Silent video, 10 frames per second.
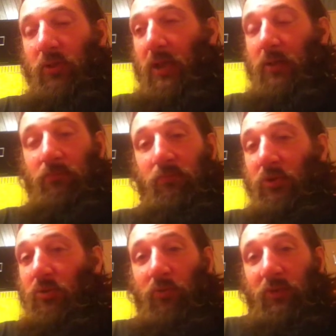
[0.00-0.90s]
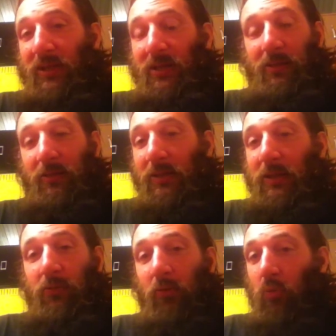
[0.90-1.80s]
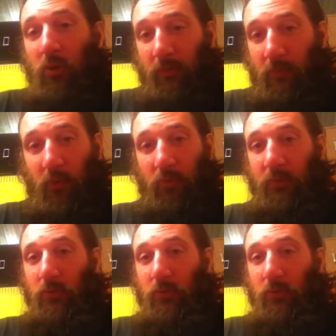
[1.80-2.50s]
that you don't need either one of those